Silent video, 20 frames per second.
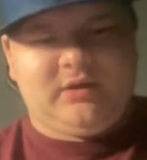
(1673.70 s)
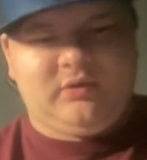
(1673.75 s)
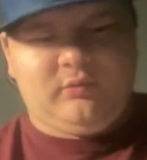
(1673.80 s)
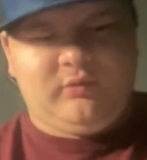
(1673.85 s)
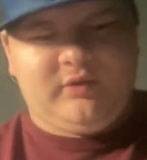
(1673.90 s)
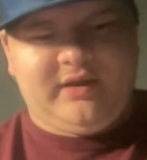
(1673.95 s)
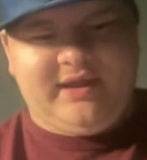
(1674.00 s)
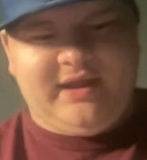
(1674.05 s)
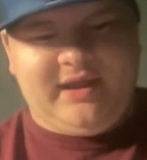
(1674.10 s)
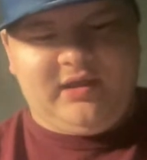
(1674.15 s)

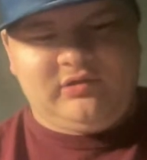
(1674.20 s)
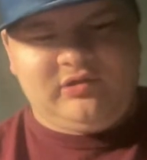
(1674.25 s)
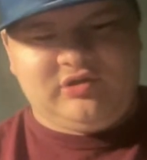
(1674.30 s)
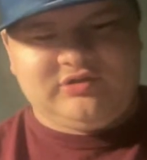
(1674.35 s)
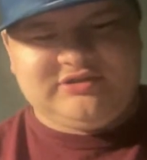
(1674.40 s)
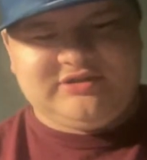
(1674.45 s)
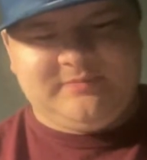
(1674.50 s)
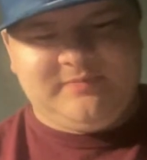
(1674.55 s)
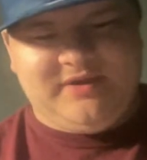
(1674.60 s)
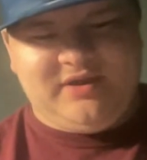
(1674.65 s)
we're getting
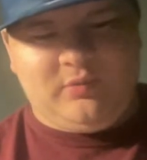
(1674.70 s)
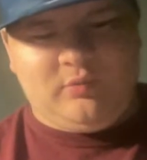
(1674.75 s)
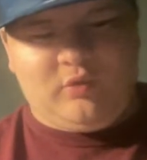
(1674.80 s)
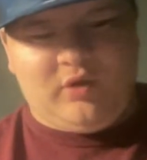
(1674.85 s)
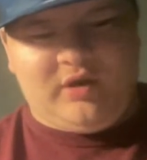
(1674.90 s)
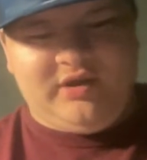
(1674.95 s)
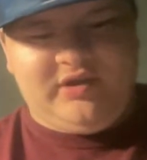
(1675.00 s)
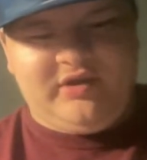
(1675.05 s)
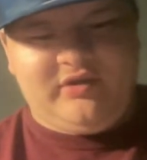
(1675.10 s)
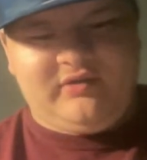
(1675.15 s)
close to being
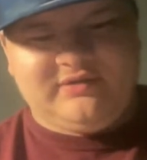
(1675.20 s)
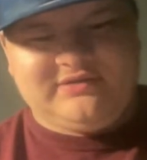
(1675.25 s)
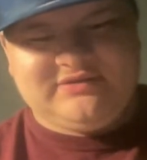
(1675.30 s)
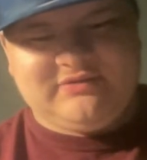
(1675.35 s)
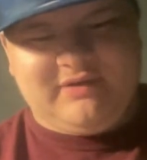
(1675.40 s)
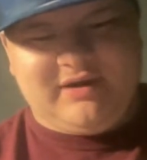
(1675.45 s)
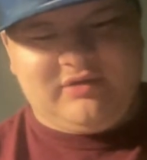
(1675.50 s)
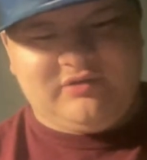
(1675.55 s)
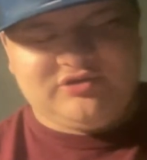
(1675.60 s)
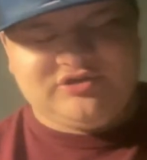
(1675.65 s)
1 year
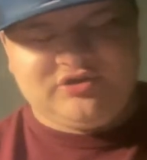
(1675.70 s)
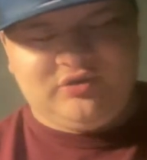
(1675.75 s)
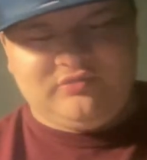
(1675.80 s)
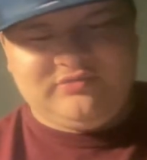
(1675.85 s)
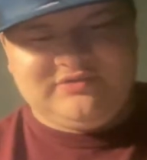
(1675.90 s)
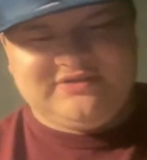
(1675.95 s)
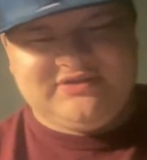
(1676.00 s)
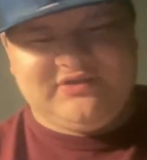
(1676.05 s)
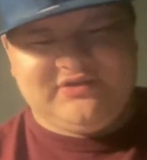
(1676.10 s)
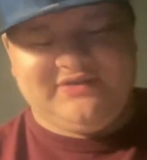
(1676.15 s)
into our
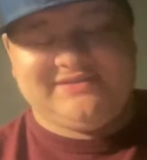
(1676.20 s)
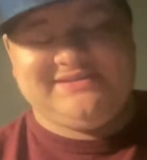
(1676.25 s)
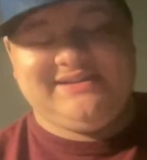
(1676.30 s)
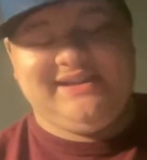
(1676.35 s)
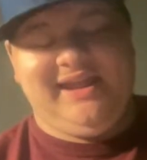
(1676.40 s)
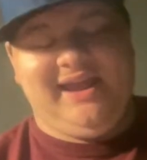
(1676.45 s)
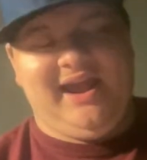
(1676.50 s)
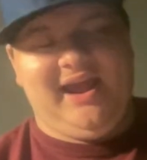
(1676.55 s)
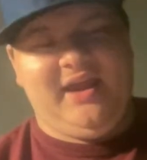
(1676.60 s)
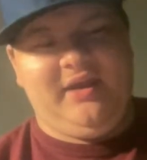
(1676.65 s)
Soul
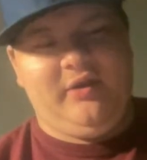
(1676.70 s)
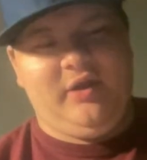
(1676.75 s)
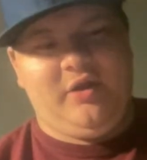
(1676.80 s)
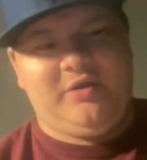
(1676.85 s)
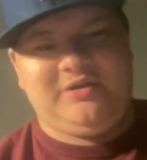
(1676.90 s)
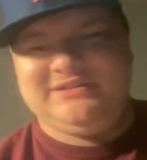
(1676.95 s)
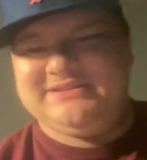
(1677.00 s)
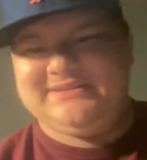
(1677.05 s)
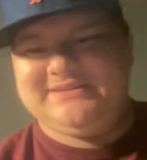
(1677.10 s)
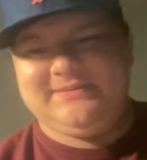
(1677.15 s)
series. Yeah, I
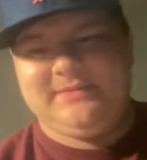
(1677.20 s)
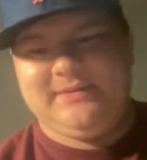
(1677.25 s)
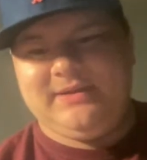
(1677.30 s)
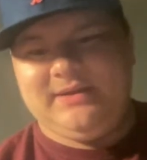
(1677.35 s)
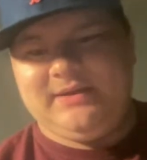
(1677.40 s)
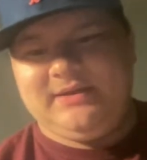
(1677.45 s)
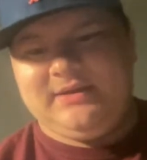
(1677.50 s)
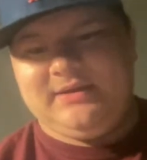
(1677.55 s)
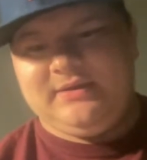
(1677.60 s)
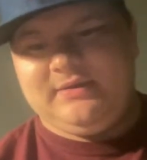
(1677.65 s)
know it
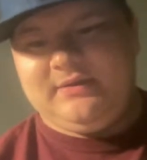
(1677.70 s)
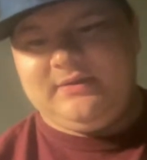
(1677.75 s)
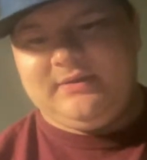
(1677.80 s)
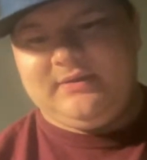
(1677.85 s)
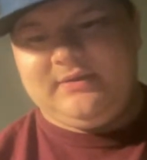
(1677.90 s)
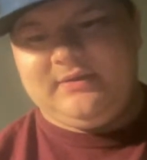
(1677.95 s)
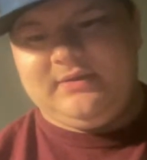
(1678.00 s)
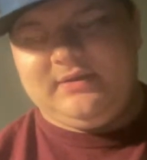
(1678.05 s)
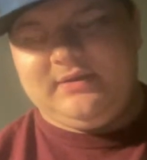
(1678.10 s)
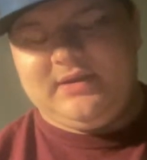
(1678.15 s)

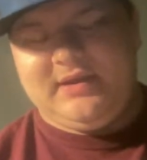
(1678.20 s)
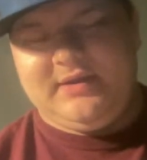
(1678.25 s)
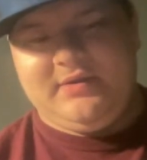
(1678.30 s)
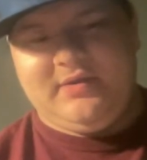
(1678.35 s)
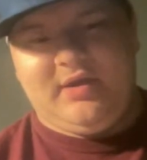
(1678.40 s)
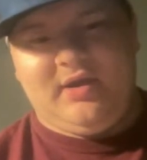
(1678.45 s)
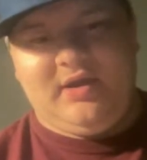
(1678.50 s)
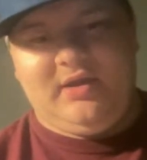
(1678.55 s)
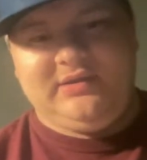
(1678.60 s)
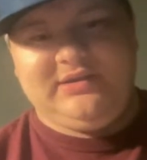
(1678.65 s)

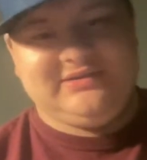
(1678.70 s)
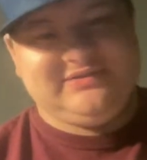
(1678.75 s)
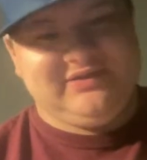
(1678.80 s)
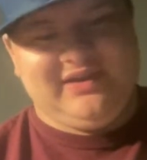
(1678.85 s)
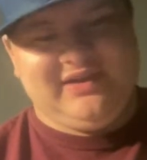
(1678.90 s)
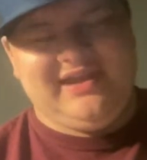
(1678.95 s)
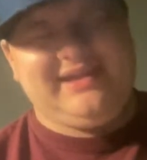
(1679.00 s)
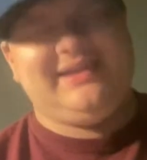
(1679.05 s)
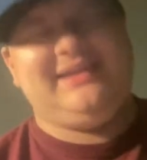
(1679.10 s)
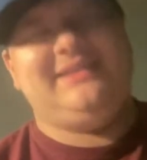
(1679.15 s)

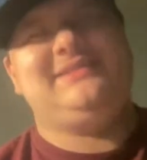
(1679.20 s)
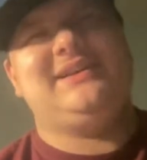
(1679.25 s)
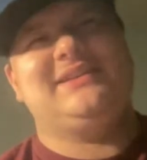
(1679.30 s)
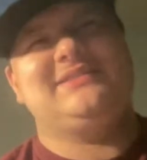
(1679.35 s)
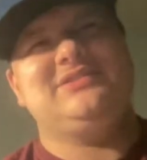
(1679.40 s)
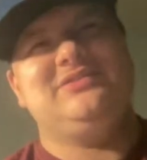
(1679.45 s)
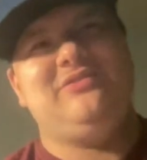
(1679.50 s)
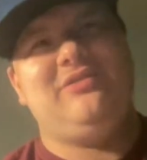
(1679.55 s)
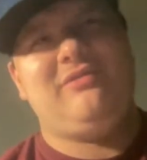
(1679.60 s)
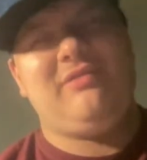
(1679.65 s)
doesn't it
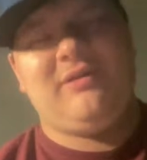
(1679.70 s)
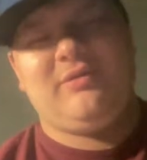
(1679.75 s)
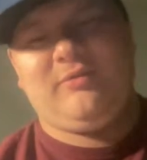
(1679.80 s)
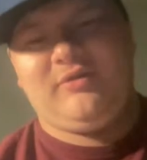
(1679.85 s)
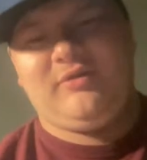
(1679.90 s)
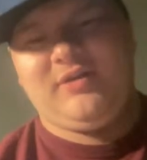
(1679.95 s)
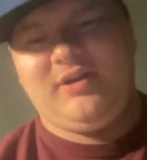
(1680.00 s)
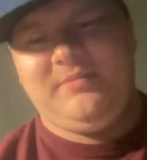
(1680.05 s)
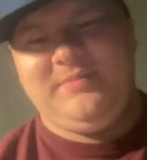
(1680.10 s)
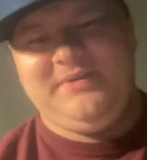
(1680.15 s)
doesn't look like
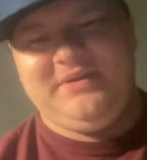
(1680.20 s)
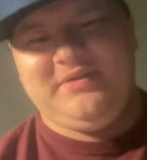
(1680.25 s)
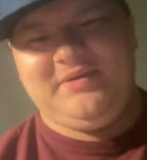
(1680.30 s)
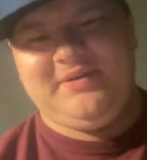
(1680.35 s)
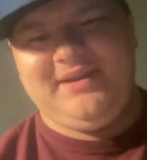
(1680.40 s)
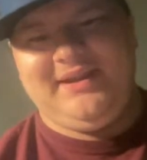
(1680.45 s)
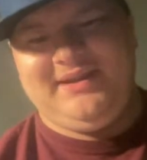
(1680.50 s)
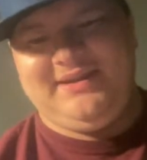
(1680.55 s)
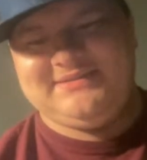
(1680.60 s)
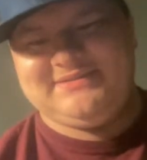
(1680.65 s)
we're going to be
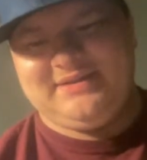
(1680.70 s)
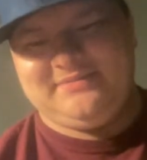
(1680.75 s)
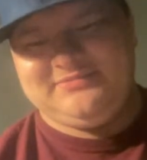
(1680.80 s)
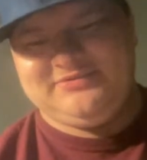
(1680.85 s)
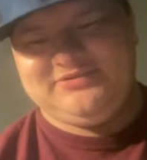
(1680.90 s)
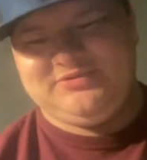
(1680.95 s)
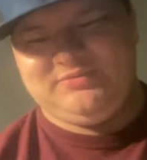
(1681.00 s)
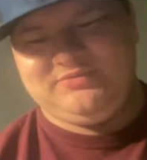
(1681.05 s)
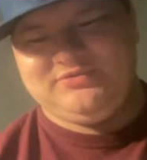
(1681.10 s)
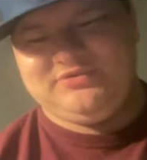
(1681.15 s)
done
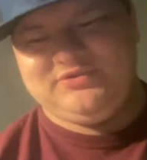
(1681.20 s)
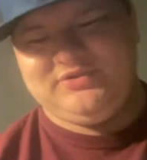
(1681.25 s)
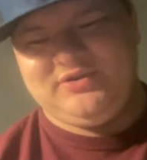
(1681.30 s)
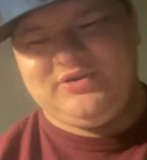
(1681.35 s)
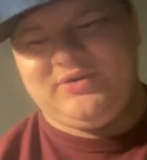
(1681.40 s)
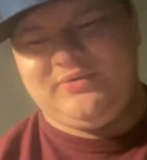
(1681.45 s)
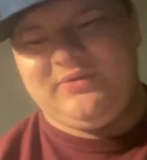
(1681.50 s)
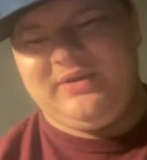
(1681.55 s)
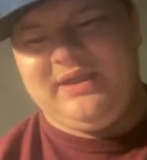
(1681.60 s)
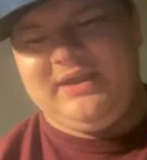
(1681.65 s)
anytime soon.
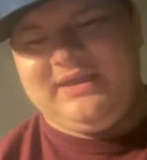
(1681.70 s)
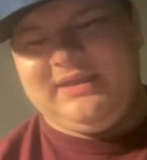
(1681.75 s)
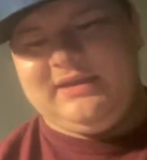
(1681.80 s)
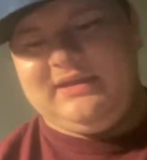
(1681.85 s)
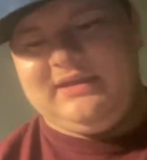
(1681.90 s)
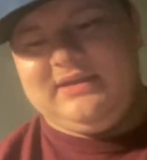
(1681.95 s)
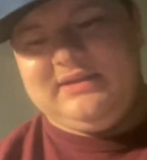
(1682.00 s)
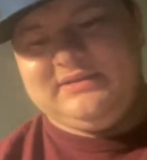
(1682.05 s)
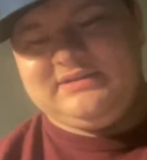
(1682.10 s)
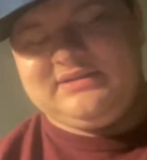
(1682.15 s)
So
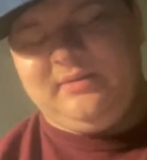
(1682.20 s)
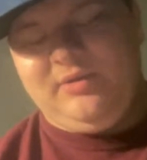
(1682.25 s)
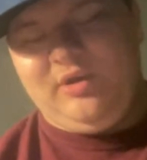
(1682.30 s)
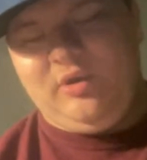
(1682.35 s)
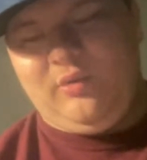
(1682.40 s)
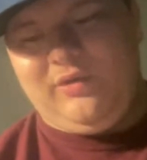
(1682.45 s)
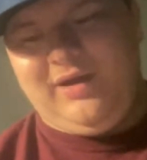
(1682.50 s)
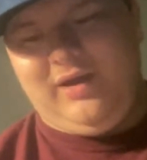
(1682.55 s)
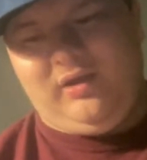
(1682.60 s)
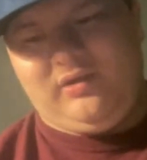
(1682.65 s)
it's gonna be
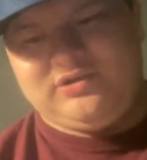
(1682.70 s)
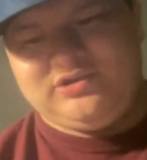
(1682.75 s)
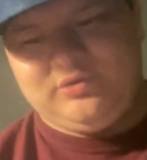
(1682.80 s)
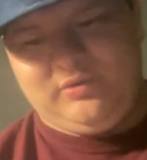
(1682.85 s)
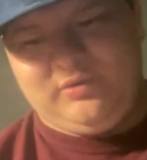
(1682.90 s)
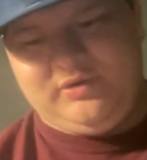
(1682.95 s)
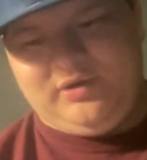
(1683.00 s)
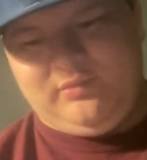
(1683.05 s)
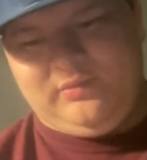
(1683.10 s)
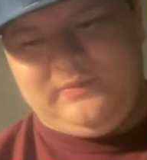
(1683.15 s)
a while
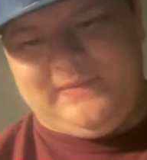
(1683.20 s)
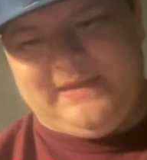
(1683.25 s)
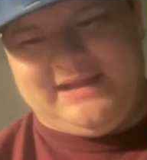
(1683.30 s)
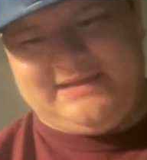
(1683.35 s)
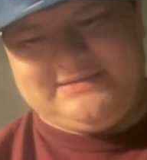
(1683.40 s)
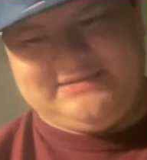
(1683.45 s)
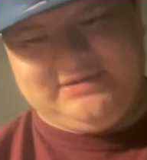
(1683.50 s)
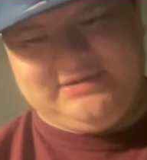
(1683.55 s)
until we're done with that